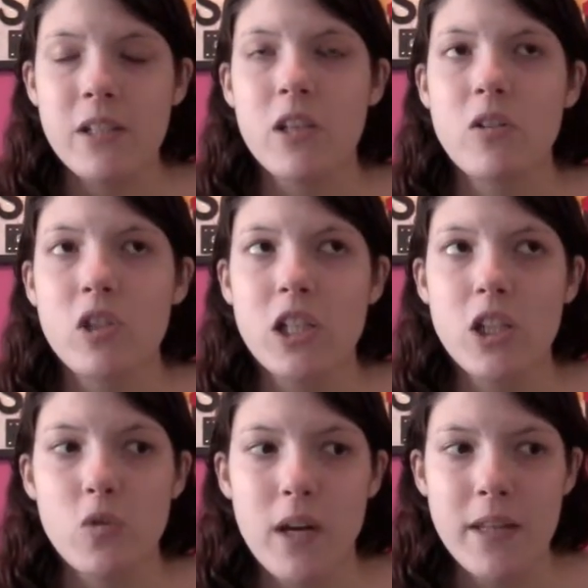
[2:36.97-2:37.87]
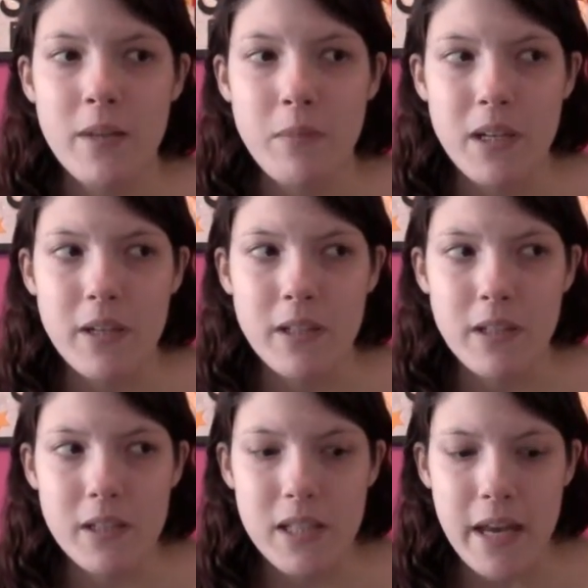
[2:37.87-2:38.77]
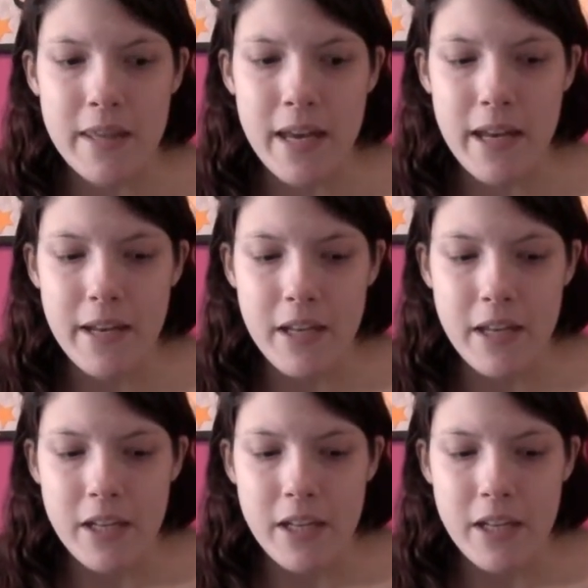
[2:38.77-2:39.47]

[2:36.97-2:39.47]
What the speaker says: so she joined the Mean Girls, and then